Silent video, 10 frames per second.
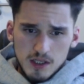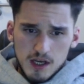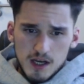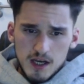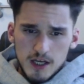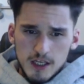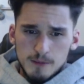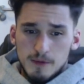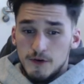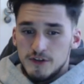
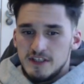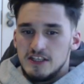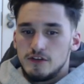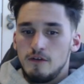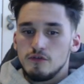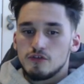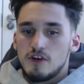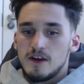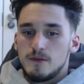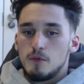number 13, don't
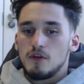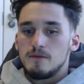trade for more